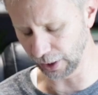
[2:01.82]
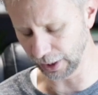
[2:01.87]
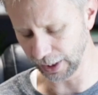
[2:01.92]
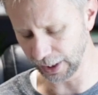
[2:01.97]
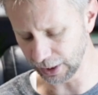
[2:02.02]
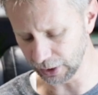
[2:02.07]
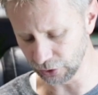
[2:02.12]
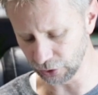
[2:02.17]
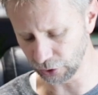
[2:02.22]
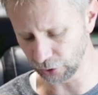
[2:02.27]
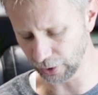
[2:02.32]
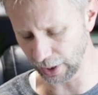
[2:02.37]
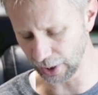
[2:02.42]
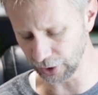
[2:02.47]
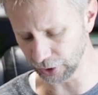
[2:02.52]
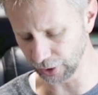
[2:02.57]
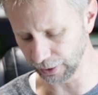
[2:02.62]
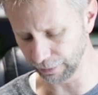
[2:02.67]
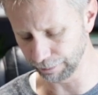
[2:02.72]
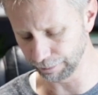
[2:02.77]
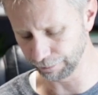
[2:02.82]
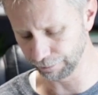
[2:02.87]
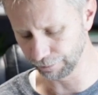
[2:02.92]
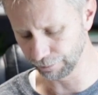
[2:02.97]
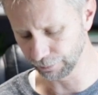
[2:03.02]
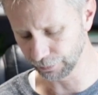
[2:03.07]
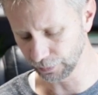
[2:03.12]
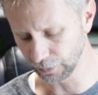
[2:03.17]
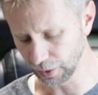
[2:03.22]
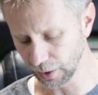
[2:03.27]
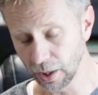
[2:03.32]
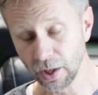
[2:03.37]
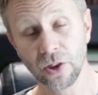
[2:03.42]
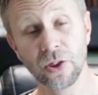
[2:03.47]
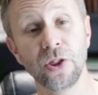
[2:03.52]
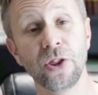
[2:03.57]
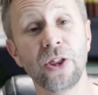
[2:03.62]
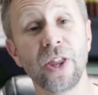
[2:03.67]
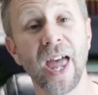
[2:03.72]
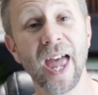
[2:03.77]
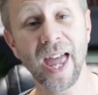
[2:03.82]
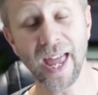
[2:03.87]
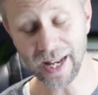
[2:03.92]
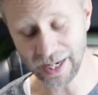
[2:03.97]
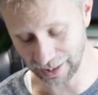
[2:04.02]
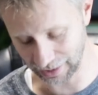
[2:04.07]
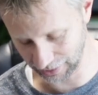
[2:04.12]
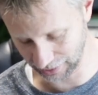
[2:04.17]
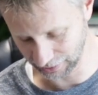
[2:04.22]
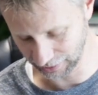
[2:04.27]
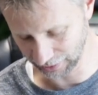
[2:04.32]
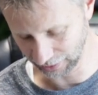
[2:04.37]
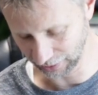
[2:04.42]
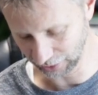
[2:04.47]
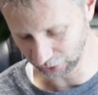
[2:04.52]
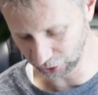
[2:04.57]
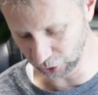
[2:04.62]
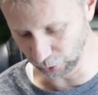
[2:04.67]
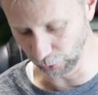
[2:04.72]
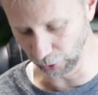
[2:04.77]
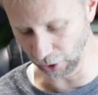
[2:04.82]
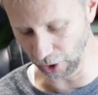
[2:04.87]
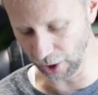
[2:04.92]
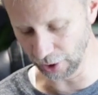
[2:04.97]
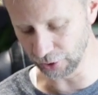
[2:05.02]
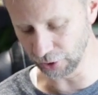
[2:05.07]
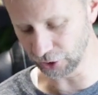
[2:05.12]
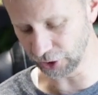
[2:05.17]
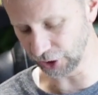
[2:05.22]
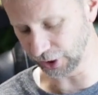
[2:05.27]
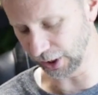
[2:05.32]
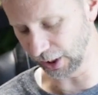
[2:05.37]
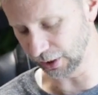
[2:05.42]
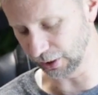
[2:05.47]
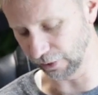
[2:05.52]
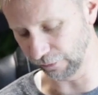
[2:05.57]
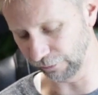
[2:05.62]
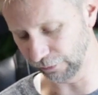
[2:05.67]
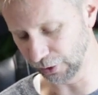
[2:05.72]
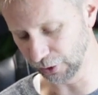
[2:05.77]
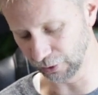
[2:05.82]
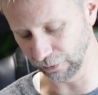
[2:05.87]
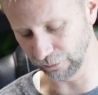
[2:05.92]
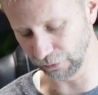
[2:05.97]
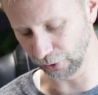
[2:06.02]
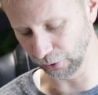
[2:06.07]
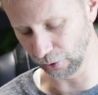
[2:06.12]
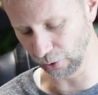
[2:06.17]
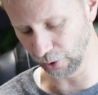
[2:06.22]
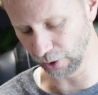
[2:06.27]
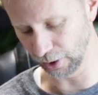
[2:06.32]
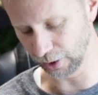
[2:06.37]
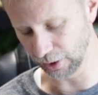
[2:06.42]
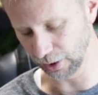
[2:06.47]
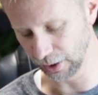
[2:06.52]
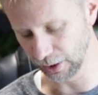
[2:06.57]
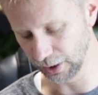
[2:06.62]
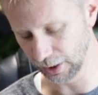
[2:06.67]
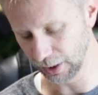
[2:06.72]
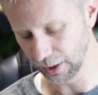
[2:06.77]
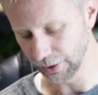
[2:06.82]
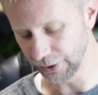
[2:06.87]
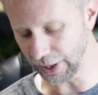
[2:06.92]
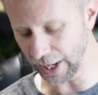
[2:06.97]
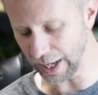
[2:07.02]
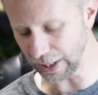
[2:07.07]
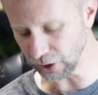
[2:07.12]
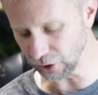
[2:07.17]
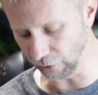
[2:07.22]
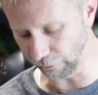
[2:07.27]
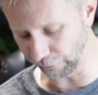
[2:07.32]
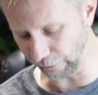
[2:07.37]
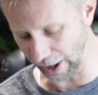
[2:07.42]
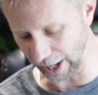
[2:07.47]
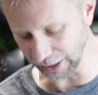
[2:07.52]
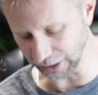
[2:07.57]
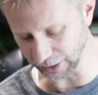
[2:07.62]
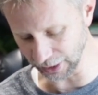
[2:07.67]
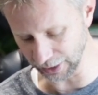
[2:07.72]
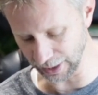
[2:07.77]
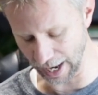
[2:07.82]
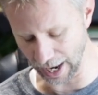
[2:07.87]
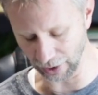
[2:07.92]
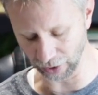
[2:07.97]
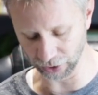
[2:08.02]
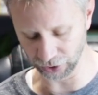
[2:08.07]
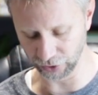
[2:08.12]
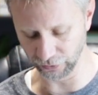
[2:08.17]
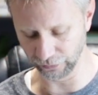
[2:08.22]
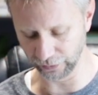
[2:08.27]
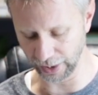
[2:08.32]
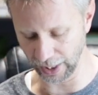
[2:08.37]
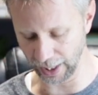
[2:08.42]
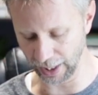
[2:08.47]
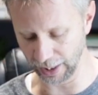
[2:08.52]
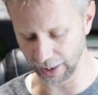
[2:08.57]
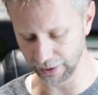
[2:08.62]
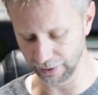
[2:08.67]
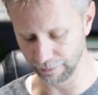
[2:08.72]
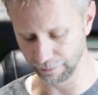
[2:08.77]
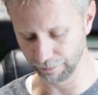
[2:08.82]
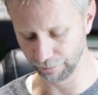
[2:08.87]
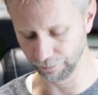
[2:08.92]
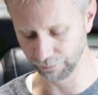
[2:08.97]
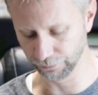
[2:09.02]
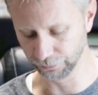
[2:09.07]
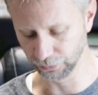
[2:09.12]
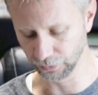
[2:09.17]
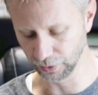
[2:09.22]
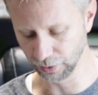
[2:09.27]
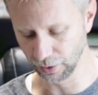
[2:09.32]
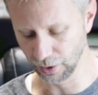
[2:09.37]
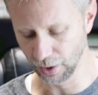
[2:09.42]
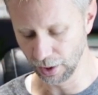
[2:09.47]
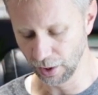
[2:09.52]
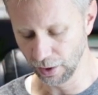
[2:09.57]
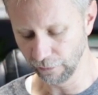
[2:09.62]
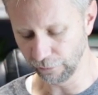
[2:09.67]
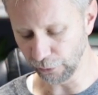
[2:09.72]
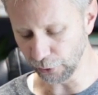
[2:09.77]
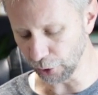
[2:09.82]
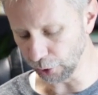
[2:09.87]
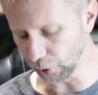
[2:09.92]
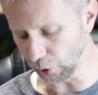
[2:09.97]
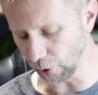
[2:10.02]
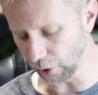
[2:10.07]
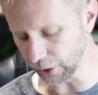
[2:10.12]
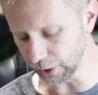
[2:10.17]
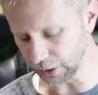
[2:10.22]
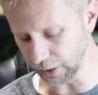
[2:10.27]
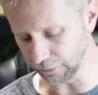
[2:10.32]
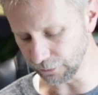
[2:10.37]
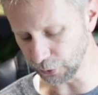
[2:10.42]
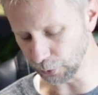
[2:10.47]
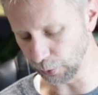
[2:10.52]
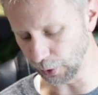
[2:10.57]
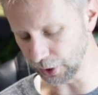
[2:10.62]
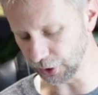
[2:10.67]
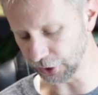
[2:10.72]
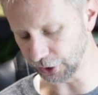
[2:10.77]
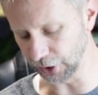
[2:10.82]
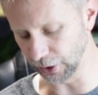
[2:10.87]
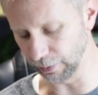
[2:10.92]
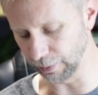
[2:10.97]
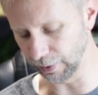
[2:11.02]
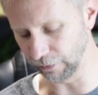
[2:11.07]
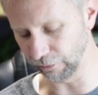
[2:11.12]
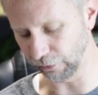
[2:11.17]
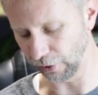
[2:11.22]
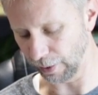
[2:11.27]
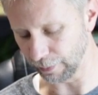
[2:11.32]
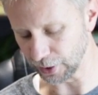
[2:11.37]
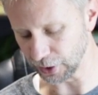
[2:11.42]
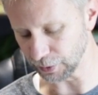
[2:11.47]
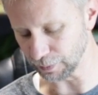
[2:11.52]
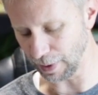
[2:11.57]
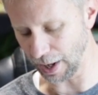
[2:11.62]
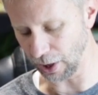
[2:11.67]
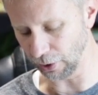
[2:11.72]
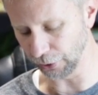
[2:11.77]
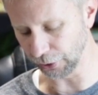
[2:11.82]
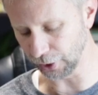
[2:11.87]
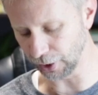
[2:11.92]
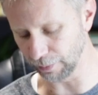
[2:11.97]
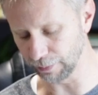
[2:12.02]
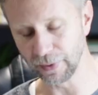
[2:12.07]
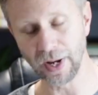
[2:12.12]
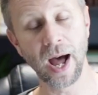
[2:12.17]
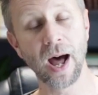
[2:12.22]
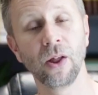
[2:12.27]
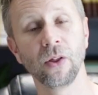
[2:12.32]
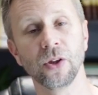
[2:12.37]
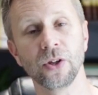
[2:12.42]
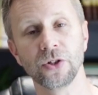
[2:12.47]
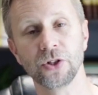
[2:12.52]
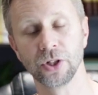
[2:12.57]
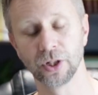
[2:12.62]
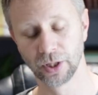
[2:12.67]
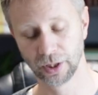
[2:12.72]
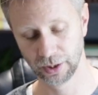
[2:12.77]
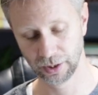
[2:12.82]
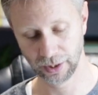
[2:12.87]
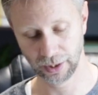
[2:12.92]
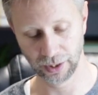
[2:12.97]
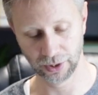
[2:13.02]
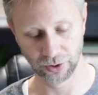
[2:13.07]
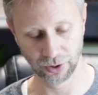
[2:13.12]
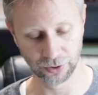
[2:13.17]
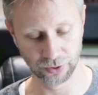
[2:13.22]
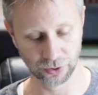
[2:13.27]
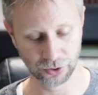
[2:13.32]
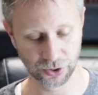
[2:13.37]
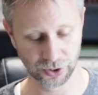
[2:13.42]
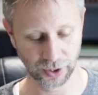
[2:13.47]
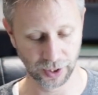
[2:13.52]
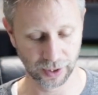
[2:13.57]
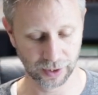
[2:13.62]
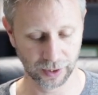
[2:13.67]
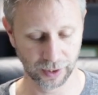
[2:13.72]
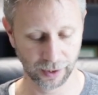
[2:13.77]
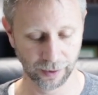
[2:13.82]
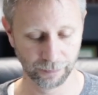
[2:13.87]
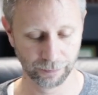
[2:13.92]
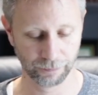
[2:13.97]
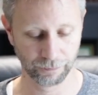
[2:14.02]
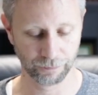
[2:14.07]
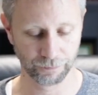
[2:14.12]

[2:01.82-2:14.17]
a hidden treasure, then you will understand the fear of the Lord. Then you'll find the knowledge of God. For the Lord gives wisdom, and from his mouth come knowledge and understanding.